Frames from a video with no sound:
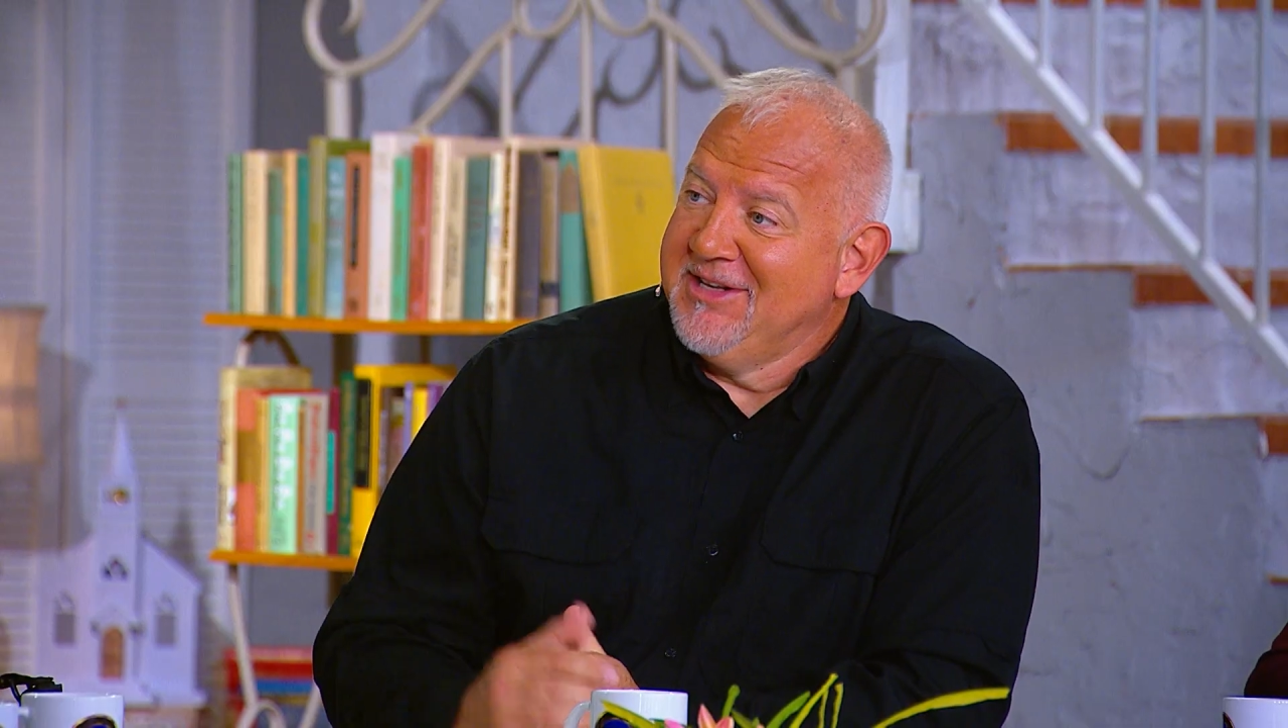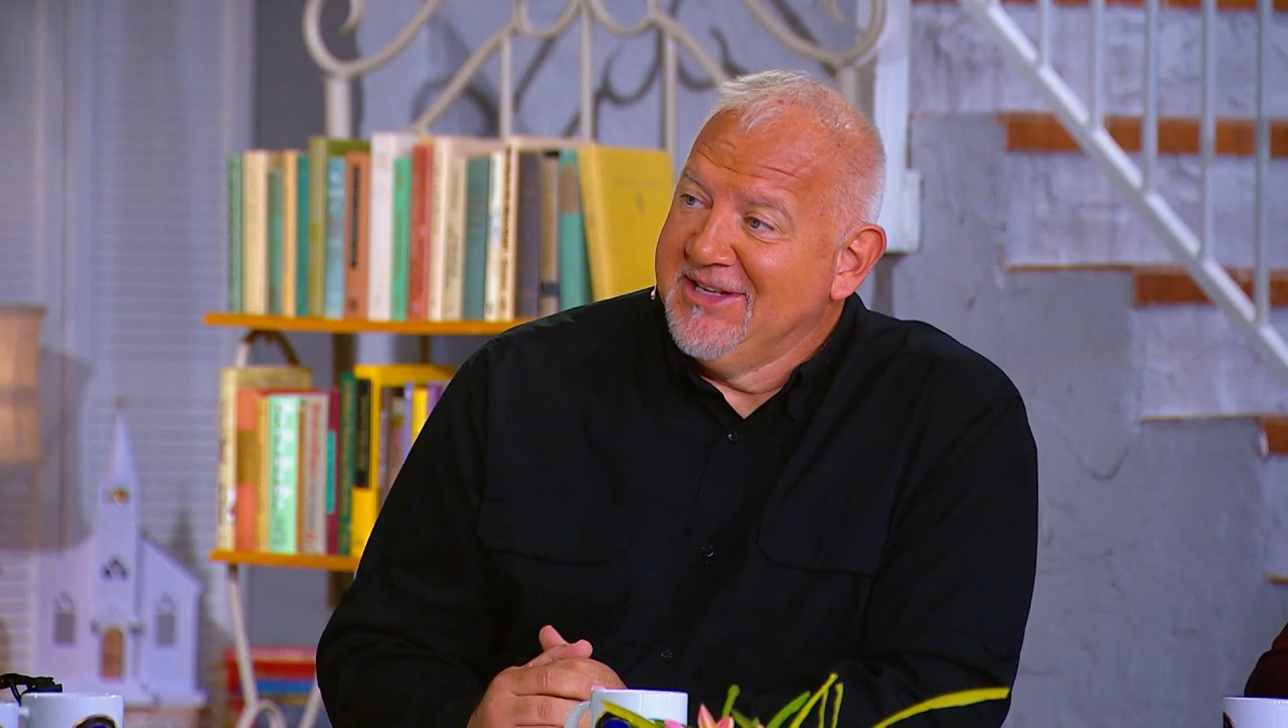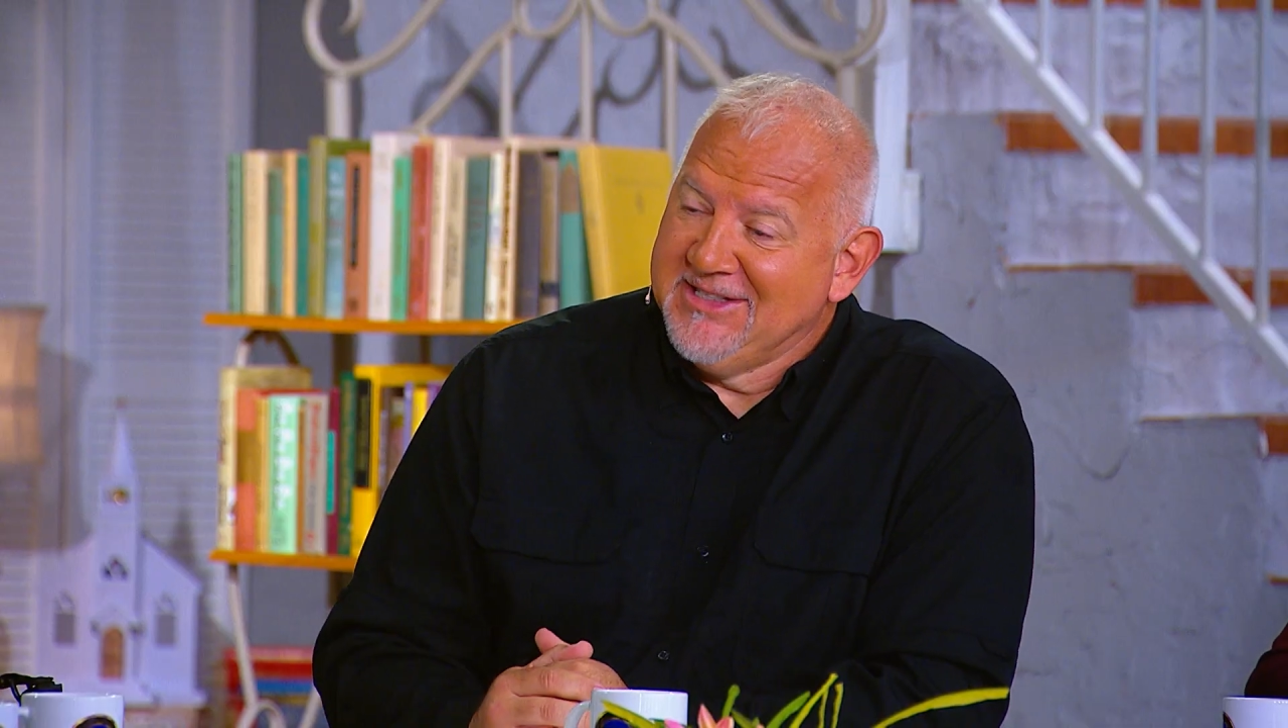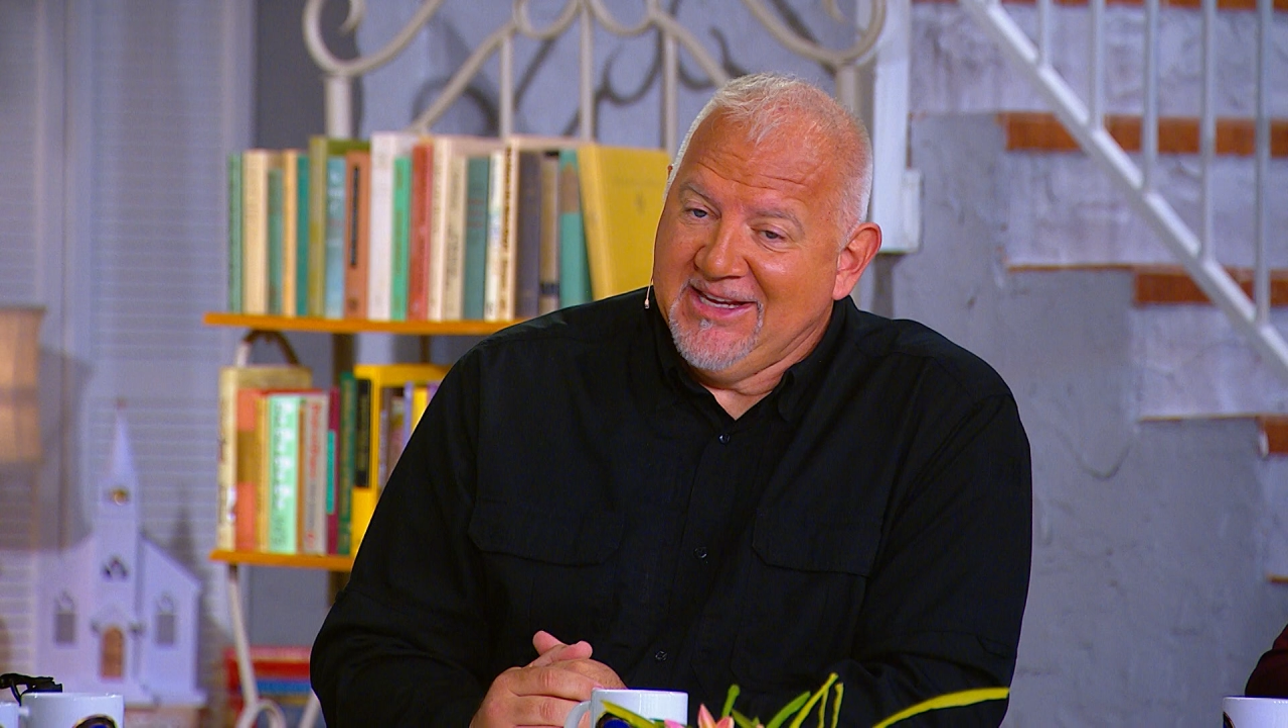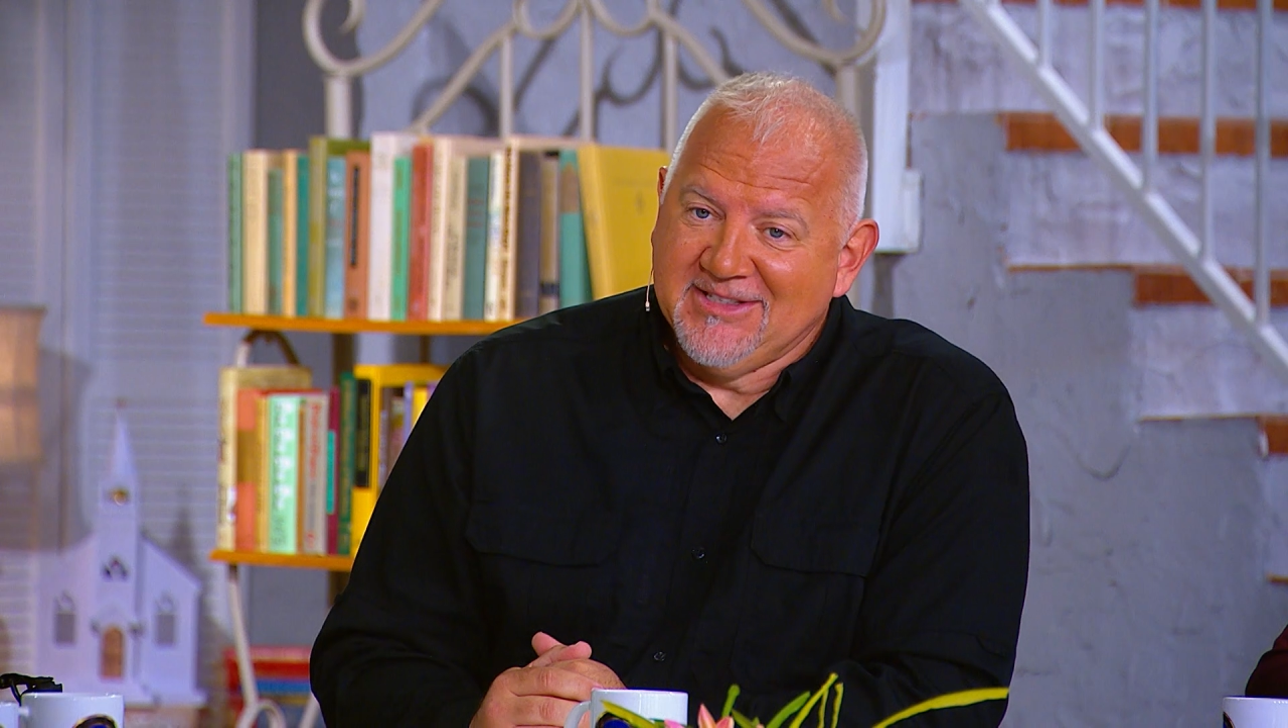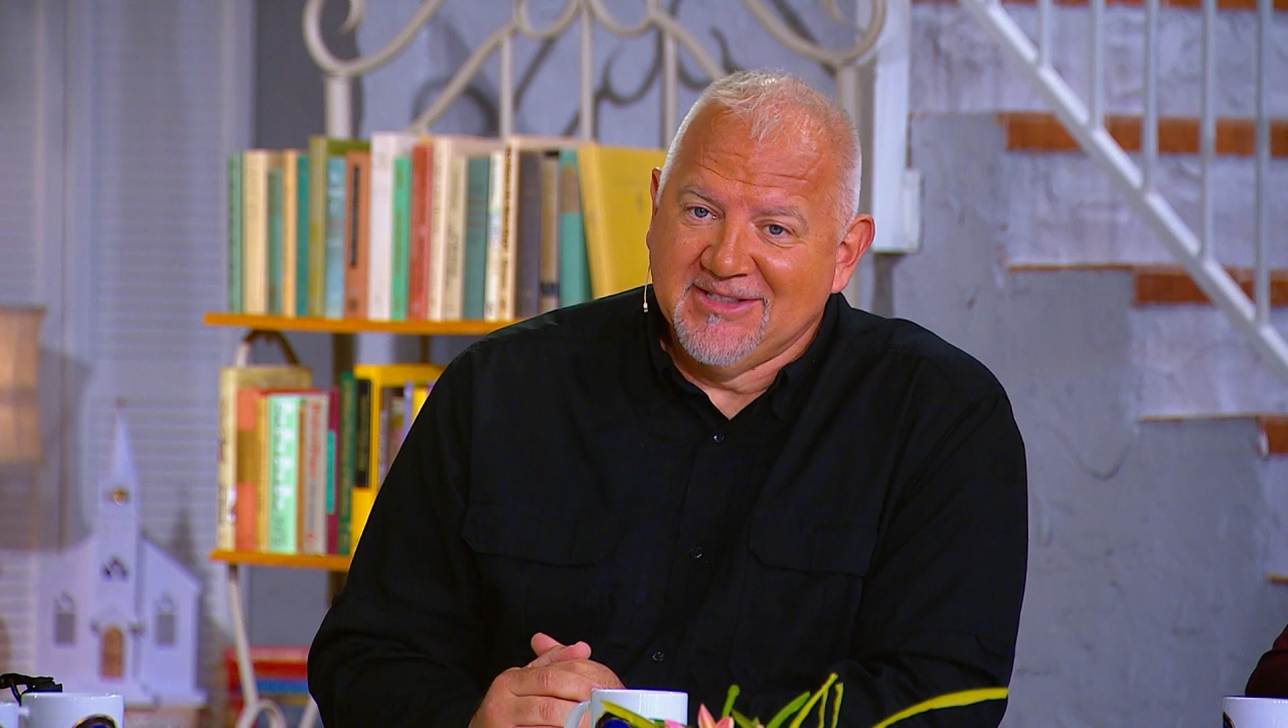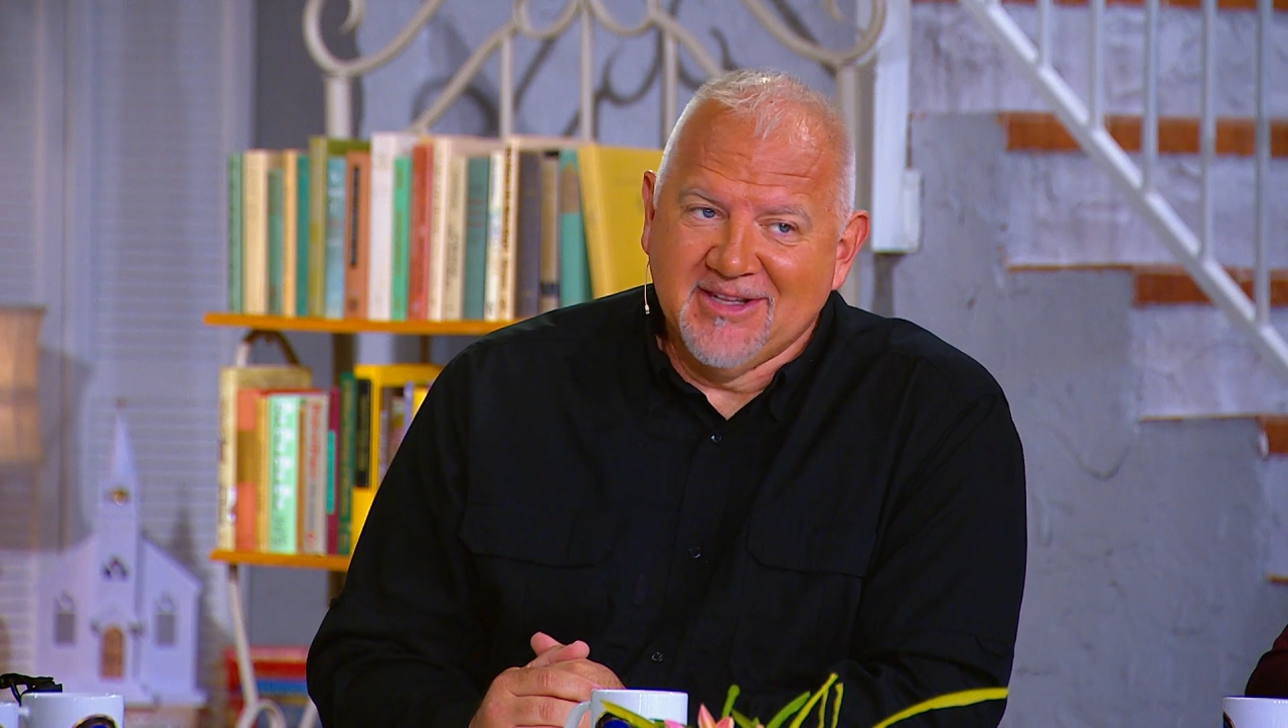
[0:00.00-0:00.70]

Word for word: of diseases